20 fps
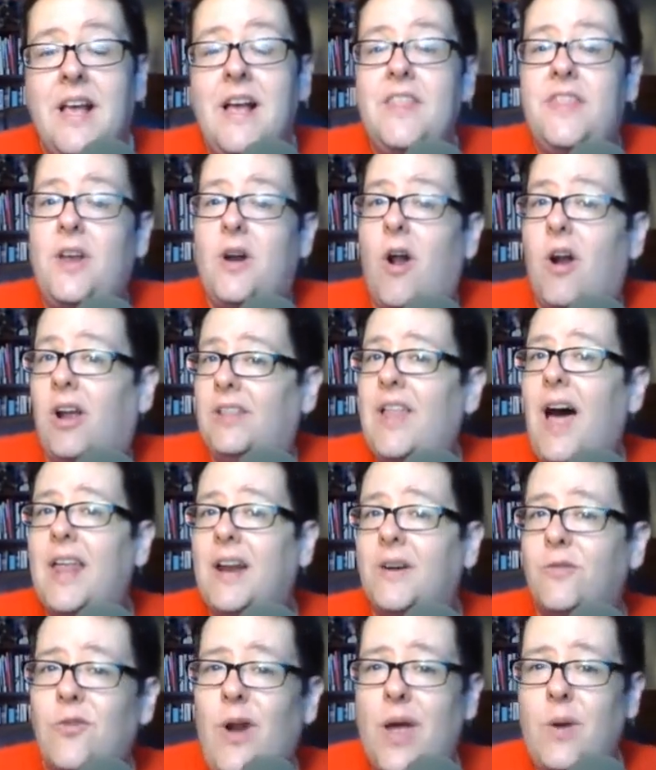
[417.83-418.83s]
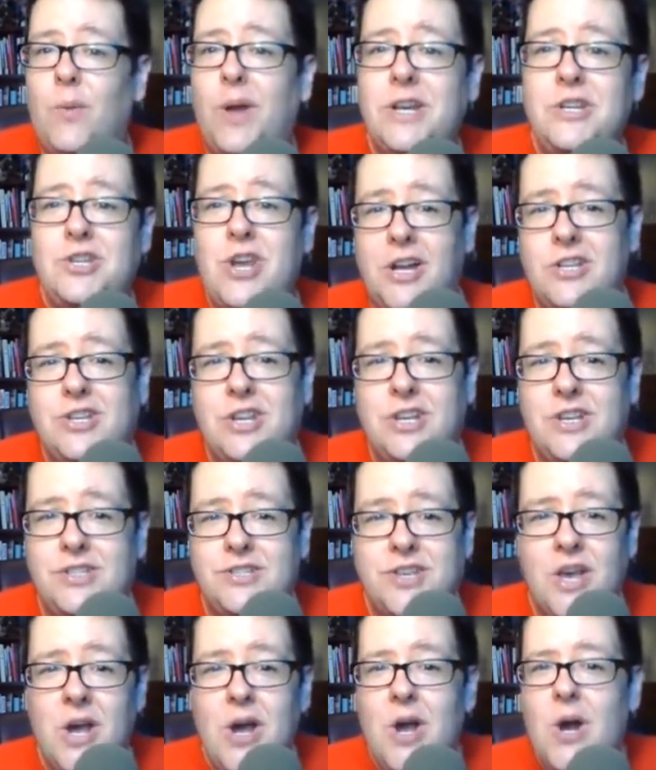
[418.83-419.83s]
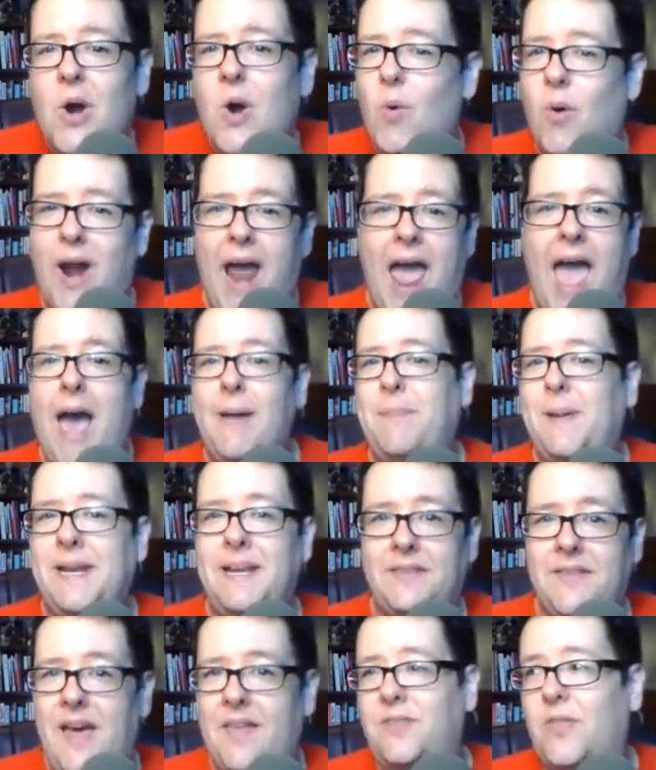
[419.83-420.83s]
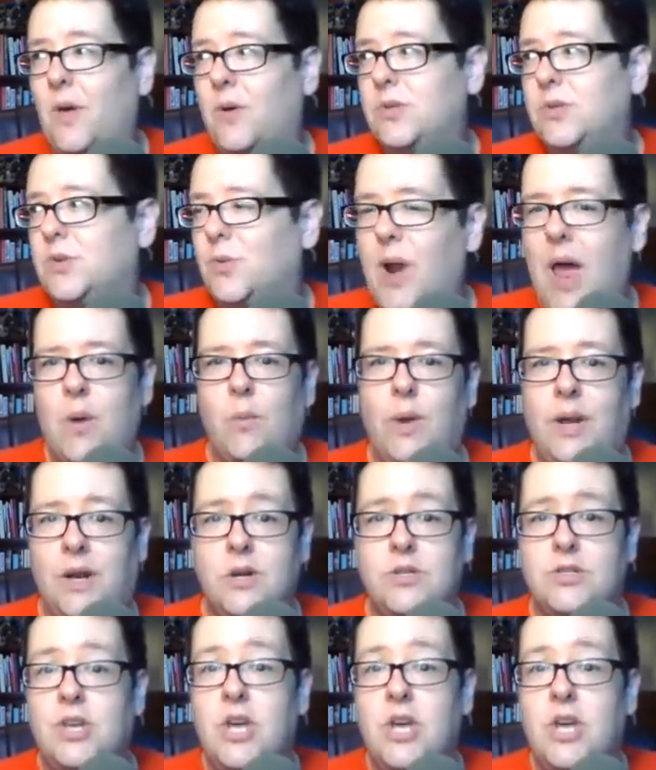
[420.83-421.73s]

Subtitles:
there are a lot of right-wing judges who are happy to let those right-wingers